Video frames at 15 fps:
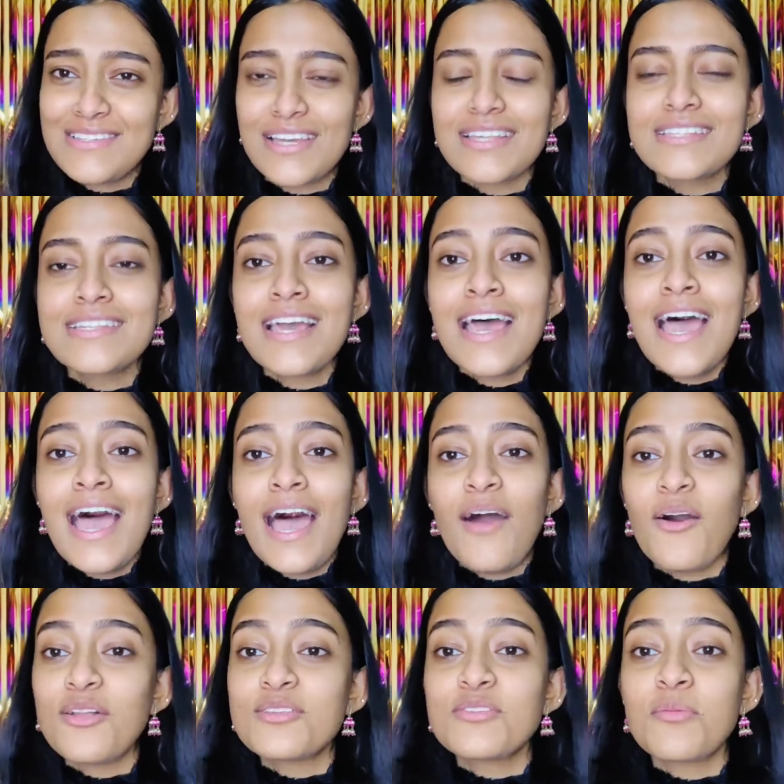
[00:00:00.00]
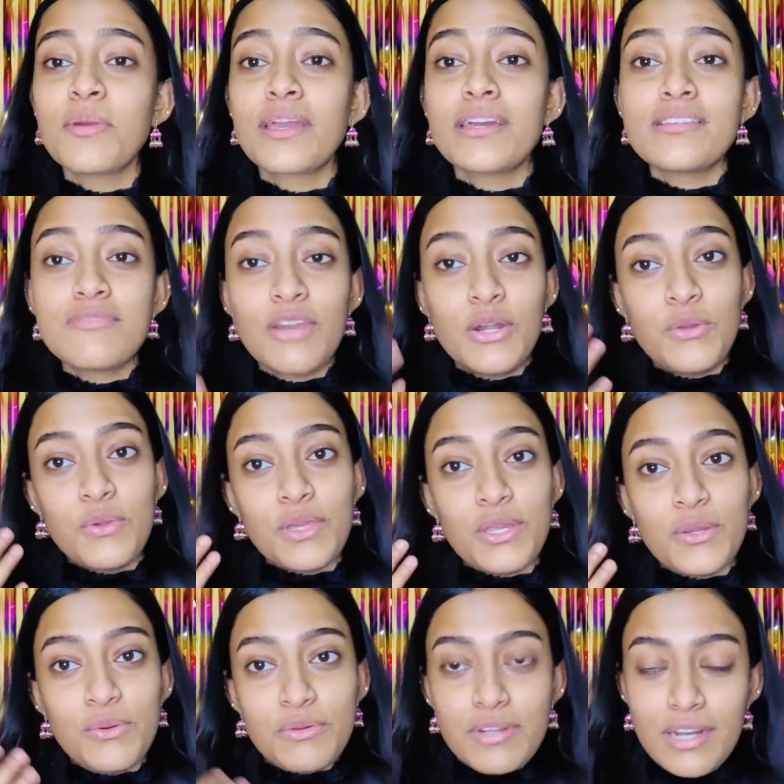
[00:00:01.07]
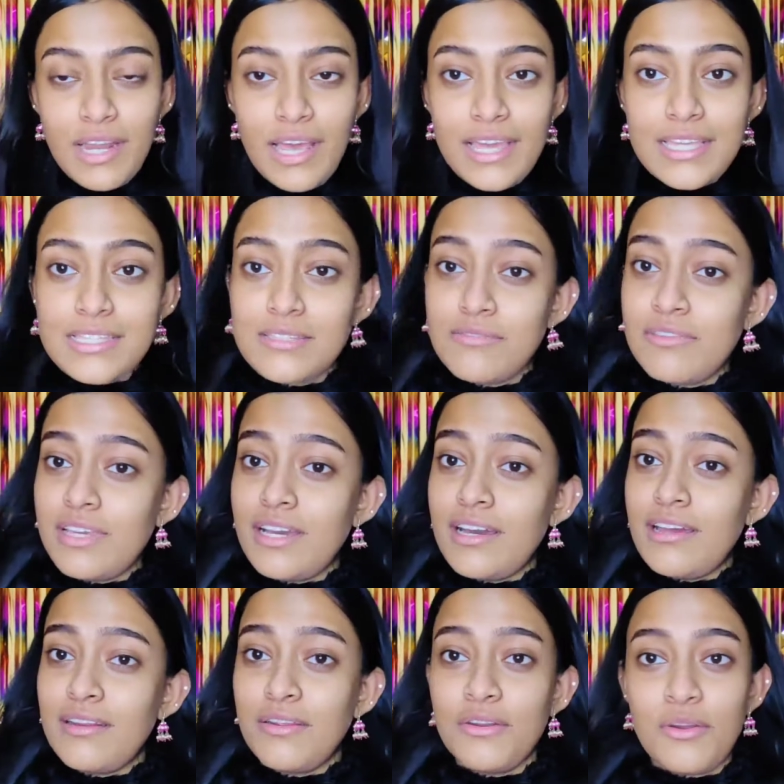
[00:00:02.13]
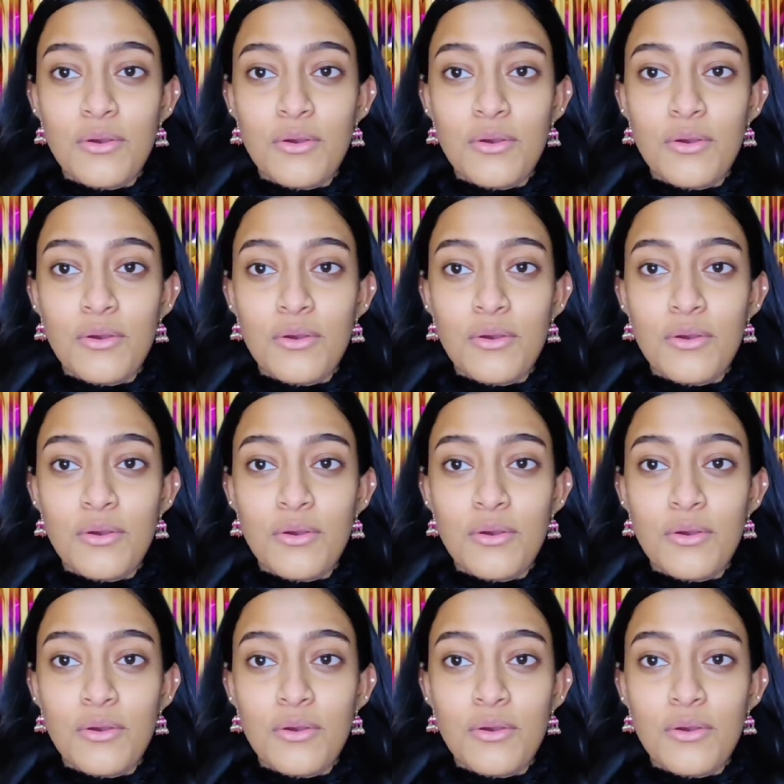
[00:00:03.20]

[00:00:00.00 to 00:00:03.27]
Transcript: Just also because we are doing neutral eyes, we are